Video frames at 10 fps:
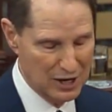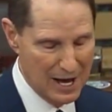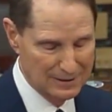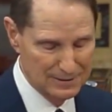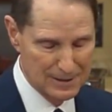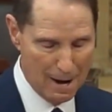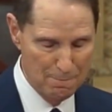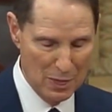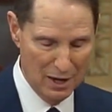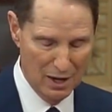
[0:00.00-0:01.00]
And um,
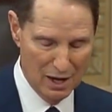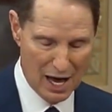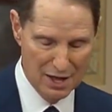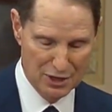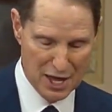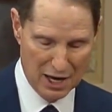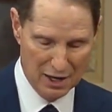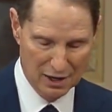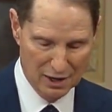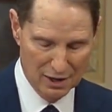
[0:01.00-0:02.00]
I think,